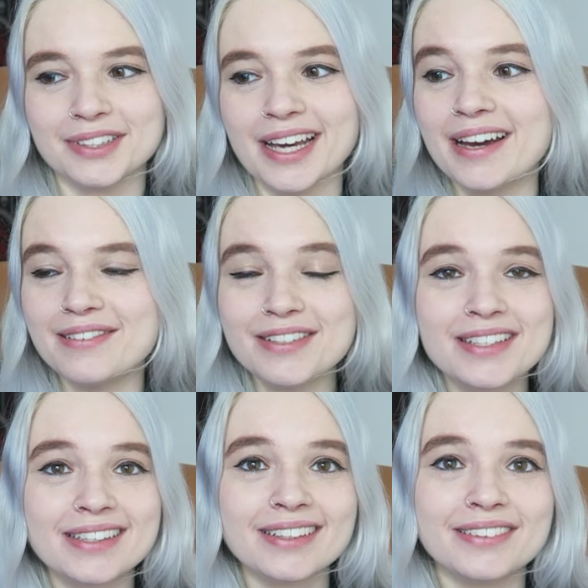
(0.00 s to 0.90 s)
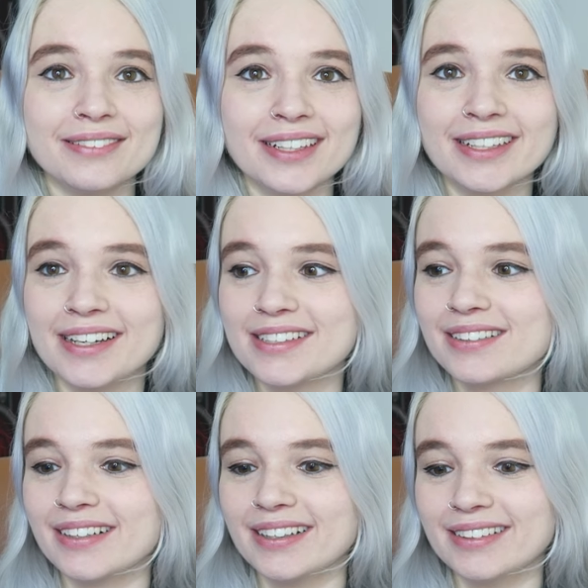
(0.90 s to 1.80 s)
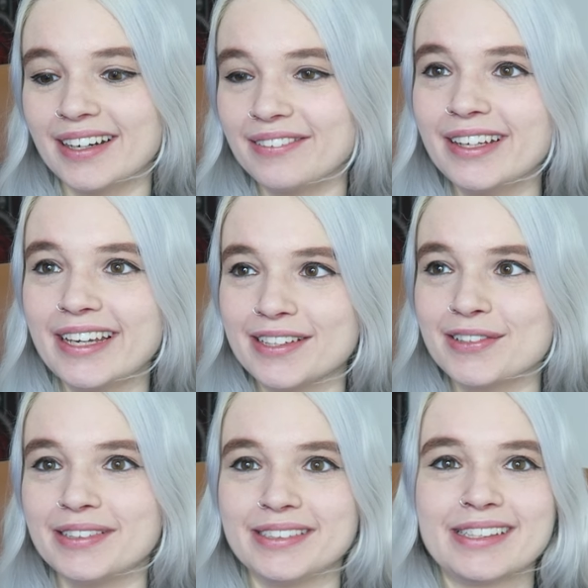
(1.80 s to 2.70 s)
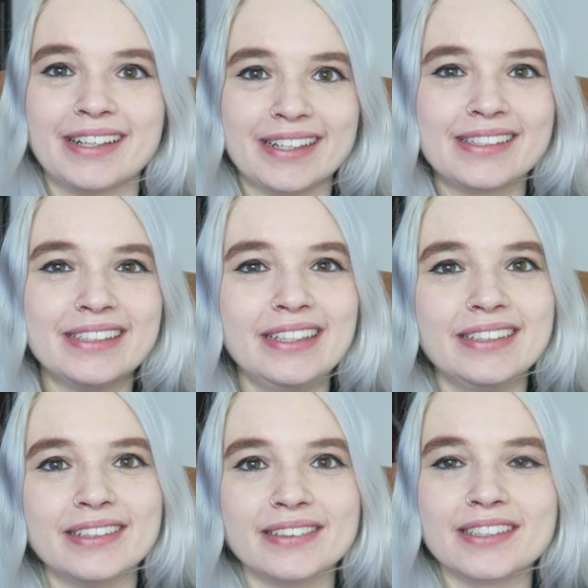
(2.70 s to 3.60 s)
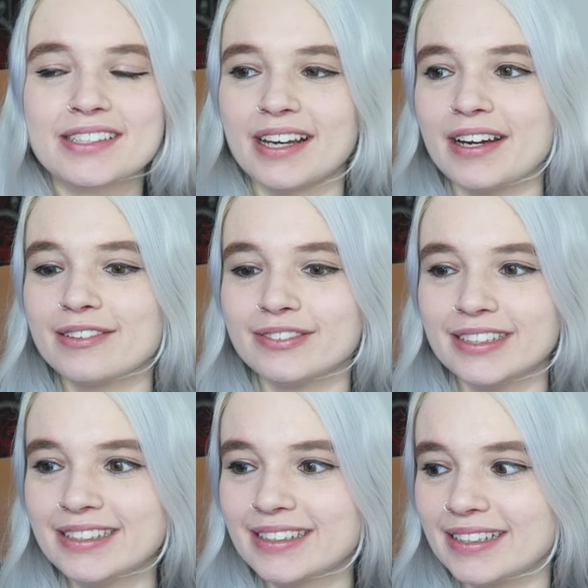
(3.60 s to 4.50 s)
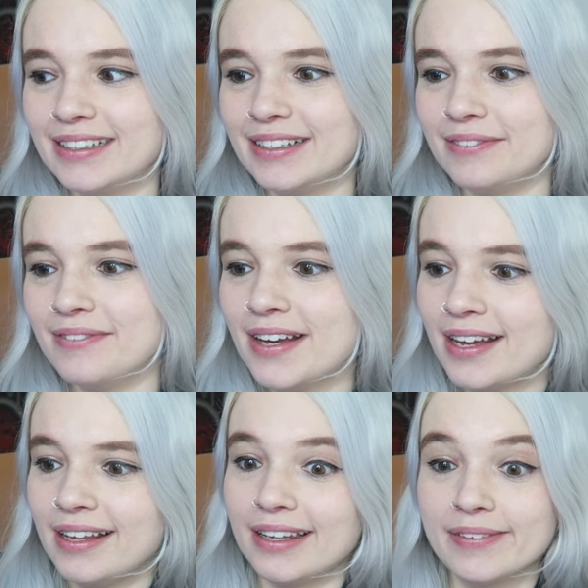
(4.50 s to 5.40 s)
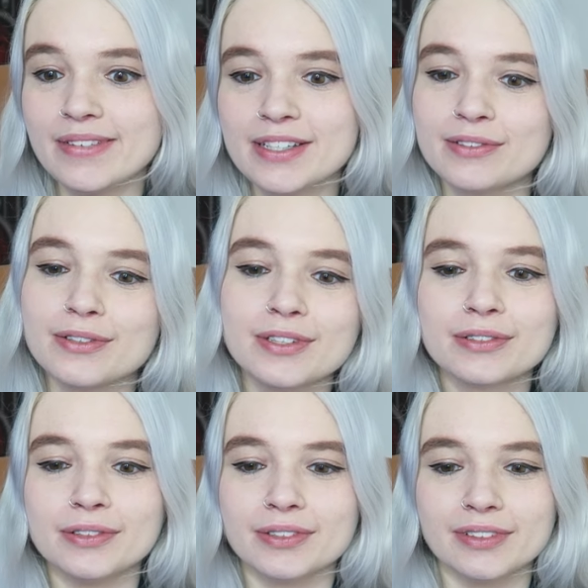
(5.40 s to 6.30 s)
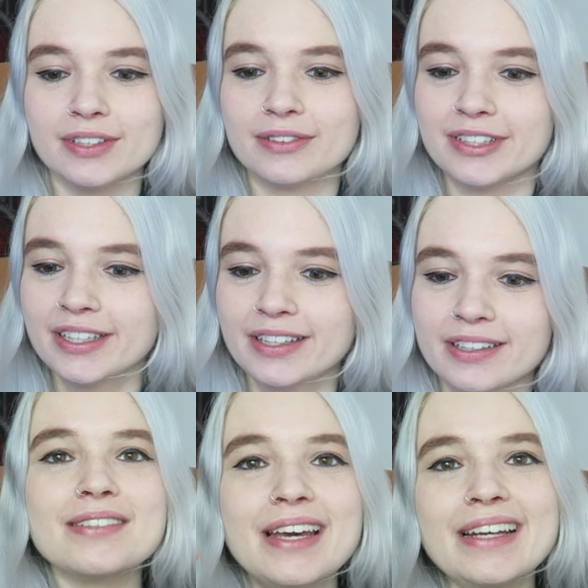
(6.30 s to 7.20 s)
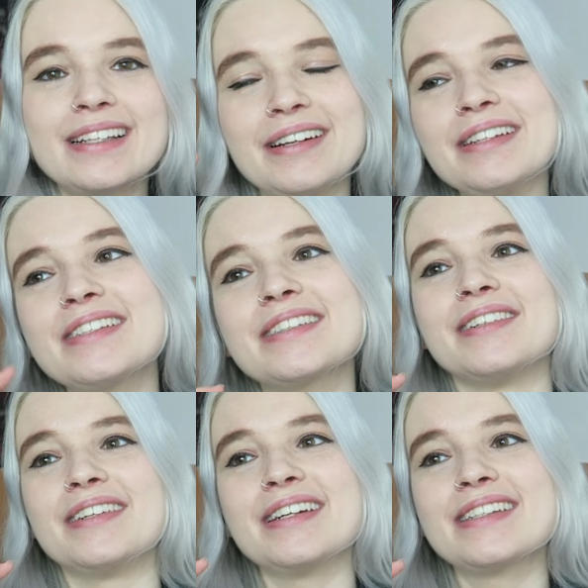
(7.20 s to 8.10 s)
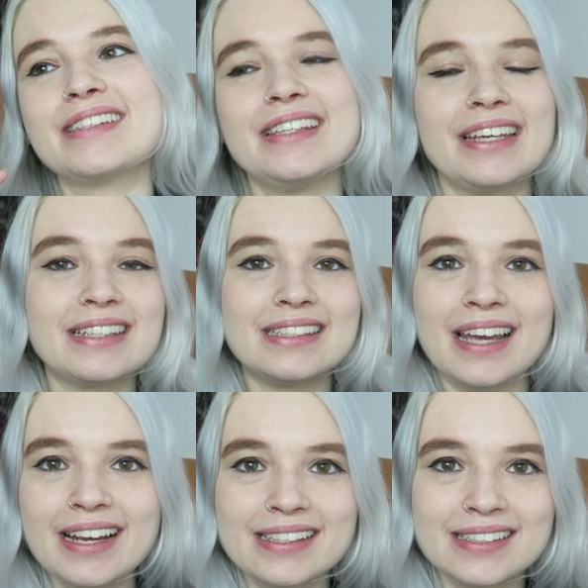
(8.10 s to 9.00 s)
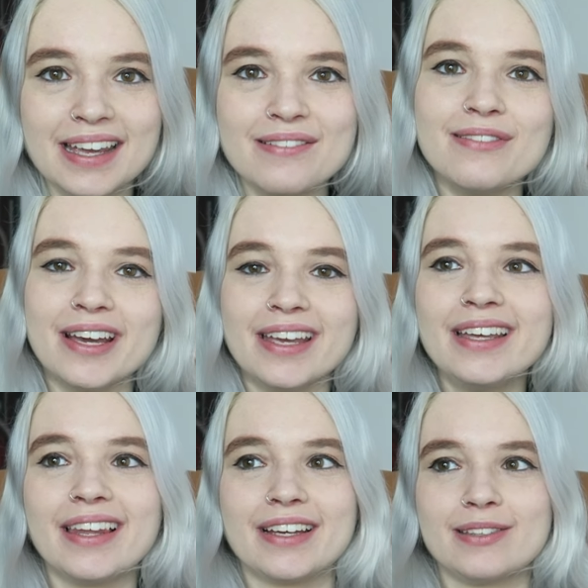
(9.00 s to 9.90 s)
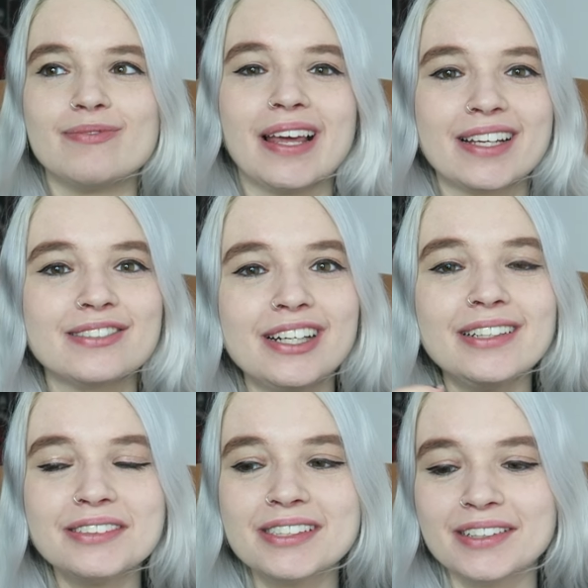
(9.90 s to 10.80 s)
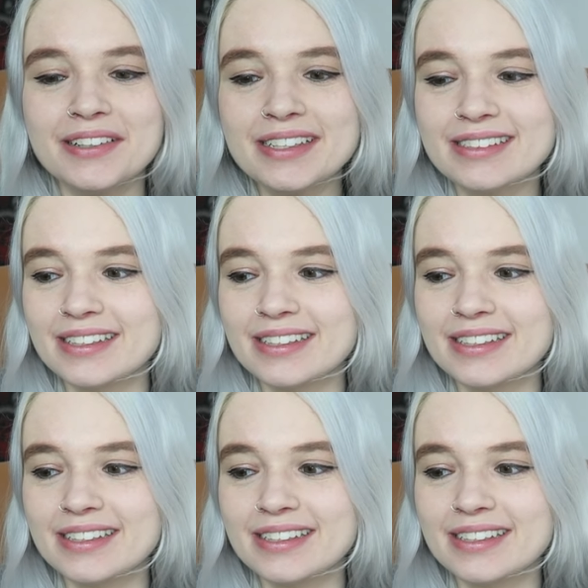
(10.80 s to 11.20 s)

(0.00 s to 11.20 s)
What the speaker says: But yeah, it was still a really nice trailer. I really enjoyed just kind of seeing the other side of it. Let me scroll through it real quick. So yeah, it kind of starts the exact same way like the Black trailer starts.